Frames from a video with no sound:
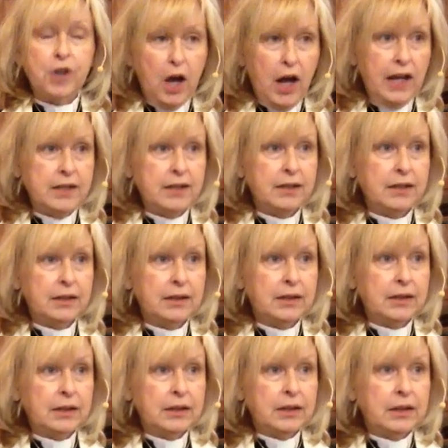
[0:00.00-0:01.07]
God.
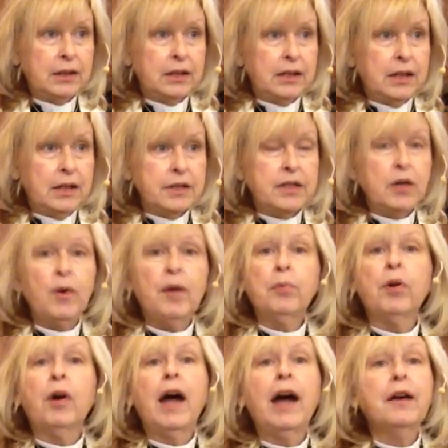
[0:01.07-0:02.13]
So when
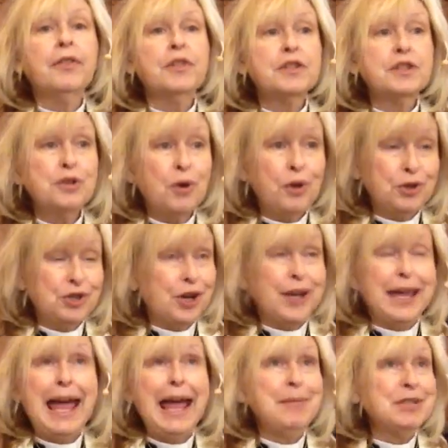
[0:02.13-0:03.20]
Barak the soldier
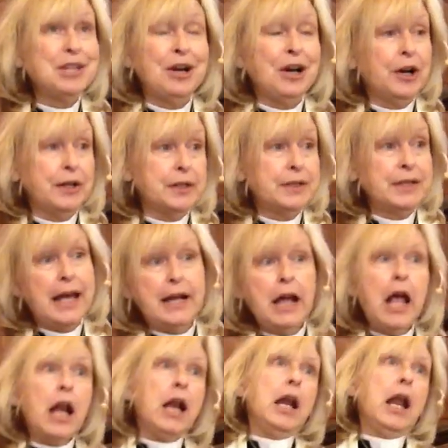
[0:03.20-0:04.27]
came to her and said,
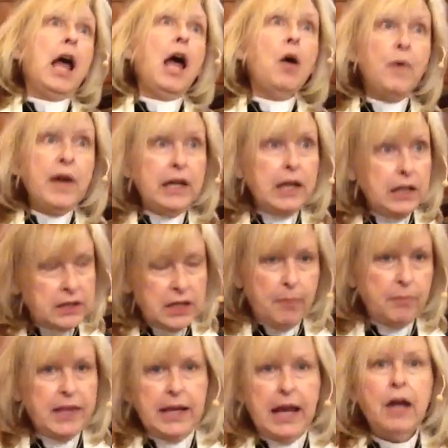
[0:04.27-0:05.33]
Now we need
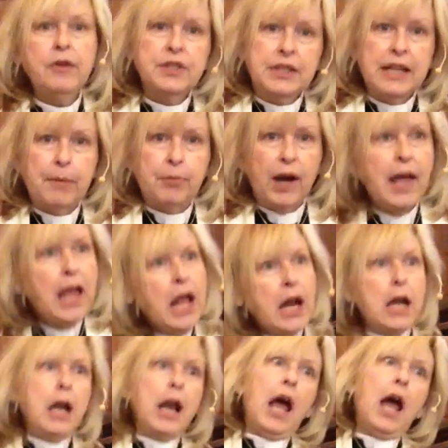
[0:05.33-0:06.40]
something else, Deborah.
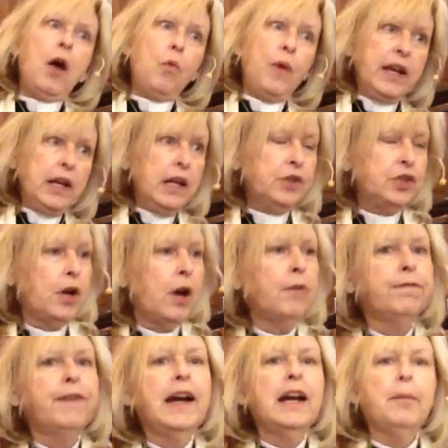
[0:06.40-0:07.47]
Now we need to go
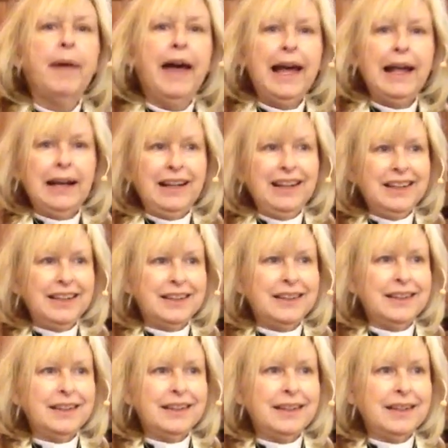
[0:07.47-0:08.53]
fight a battle.
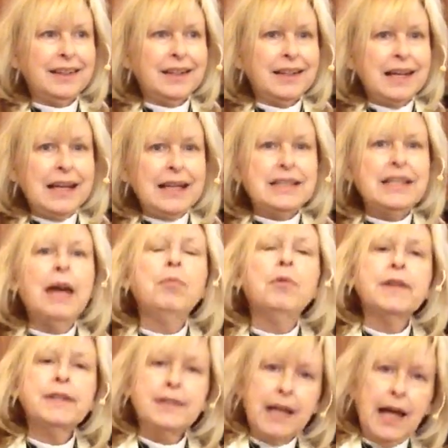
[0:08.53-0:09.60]

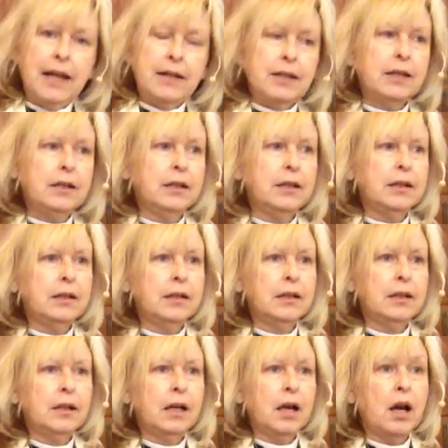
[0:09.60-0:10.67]
Deborah said,
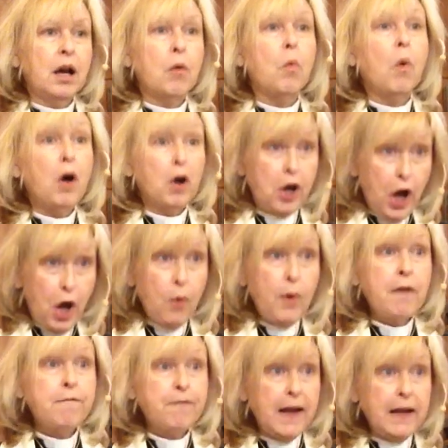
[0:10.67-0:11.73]
We'll go
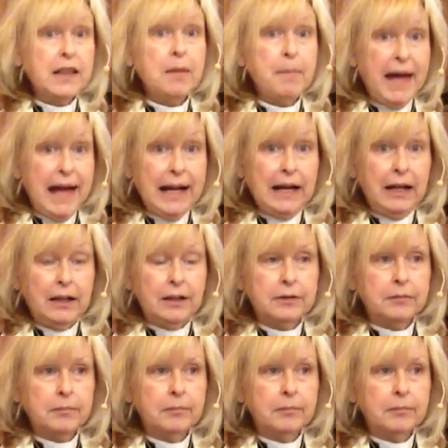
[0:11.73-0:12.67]
and fight the battle.